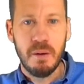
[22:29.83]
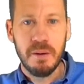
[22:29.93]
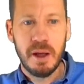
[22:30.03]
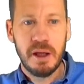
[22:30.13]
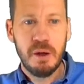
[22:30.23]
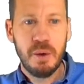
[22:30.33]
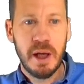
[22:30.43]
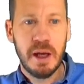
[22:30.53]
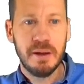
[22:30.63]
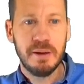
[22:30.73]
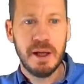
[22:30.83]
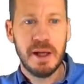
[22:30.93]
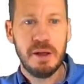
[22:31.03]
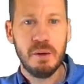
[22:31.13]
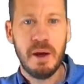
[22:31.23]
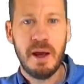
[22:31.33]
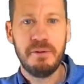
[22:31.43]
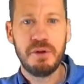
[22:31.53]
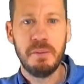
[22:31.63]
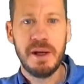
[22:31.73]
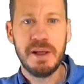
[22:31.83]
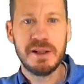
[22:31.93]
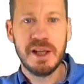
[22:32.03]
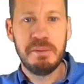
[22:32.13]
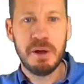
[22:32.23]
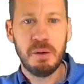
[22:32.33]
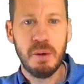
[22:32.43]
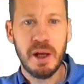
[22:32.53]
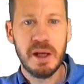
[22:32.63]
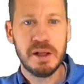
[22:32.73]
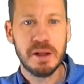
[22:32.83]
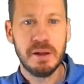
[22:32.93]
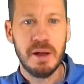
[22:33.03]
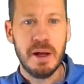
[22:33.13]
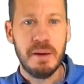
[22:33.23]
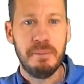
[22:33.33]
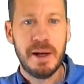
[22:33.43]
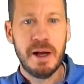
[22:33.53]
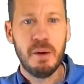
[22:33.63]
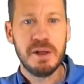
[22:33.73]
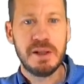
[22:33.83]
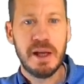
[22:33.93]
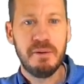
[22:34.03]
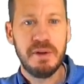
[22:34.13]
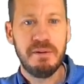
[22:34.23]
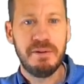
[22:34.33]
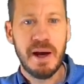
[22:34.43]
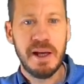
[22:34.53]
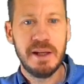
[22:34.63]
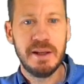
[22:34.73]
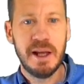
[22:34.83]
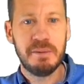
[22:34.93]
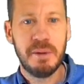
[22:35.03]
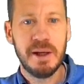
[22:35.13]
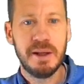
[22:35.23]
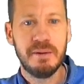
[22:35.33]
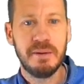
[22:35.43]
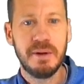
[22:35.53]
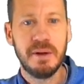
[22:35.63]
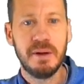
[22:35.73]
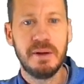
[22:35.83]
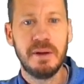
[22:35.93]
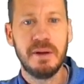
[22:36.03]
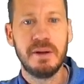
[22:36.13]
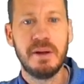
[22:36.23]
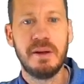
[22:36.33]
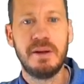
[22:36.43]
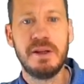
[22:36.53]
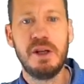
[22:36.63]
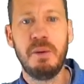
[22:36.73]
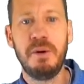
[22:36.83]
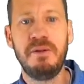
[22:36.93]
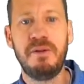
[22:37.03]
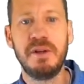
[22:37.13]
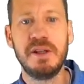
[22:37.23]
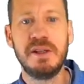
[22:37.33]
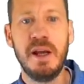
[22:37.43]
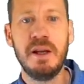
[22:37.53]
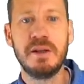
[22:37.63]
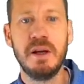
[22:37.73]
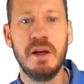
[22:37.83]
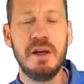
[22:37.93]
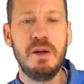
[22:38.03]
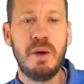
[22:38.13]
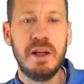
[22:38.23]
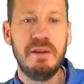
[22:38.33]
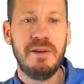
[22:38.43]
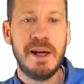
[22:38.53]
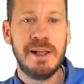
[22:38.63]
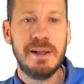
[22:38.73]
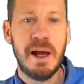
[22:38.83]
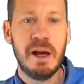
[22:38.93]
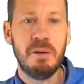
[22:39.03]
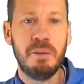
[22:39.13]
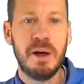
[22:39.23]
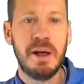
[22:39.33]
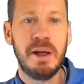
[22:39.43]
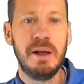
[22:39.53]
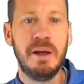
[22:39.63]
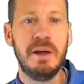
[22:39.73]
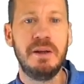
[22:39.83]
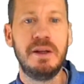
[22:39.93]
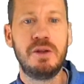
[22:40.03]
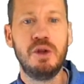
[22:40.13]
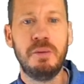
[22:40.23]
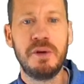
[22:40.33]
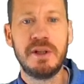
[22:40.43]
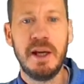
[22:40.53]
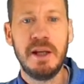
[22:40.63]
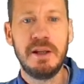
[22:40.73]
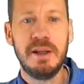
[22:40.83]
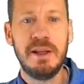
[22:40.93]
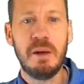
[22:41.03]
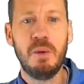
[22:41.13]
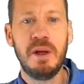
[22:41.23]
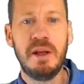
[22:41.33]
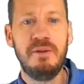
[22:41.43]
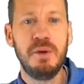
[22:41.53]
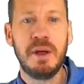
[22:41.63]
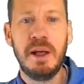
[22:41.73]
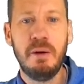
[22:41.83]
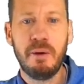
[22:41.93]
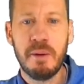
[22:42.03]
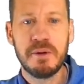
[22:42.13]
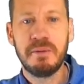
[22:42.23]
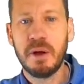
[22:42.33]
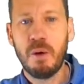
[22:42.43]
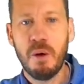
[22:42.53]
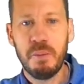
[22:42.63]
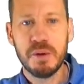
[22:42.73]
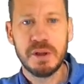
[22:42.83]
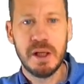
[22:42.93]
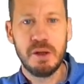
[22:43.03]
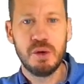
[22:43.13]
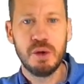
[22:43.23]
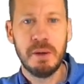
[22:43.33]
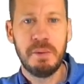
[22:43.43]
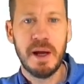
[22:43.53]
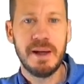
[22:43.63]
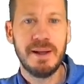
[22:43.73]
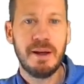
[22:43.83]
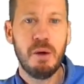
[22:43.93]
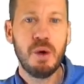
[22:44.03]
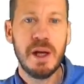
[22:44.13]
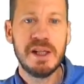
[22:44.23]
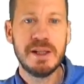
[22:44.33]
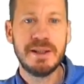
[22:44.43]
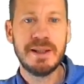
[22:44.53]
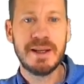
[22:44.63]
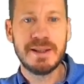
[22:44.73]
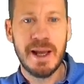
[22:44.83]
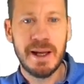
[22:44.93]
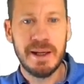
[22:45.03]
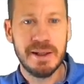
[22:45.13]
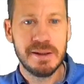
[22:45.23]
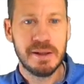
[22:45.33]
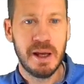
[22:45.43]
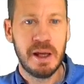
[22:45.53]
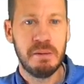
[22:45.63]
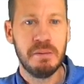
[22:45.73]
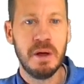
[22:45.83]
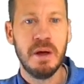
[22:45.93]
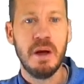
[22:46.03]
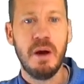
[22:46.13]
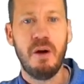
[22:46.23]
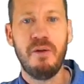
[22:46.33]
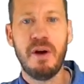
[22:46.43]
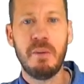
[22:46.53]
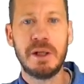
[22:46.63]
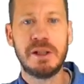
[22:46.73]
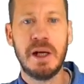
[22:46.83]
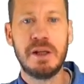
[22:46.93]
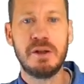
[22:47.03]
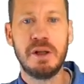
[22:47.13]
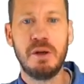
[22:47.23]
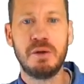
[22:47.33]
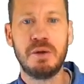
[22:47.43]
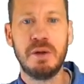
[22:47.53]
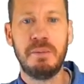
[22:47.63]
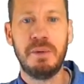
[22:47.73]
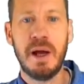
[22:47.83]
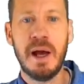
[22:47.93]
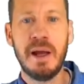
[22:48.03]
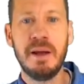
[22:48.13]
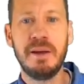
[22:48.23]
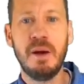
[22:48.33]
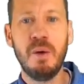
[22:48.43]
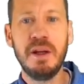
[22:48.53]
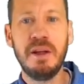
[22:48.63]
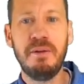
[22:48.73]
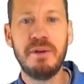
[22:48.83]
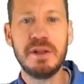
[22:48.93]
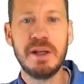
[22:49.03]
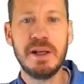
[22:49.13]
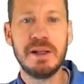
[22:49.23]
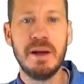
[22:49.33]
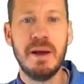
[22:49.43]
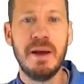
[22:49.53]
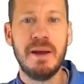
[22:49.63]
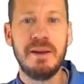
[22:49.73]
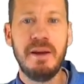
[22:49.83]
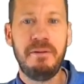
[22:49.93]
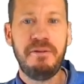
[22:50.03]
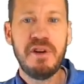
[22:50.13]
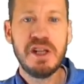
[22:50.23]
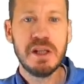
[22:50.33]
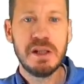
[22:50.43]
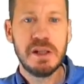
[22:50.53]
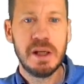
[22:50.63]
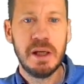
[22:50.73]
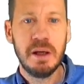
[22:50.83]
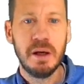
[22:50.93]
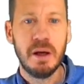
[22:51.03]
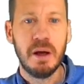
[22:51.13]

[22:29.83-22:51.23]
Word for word: on the urea, then you have to make the same calculation, but now instead of dividing that by the, the, the 0.46, you can divide it now by the 2% and that will give you the kilograms of the compost that you should apply. The calculation is exactly the same, of how much nitrogen you should apply. The only difference is the efficiency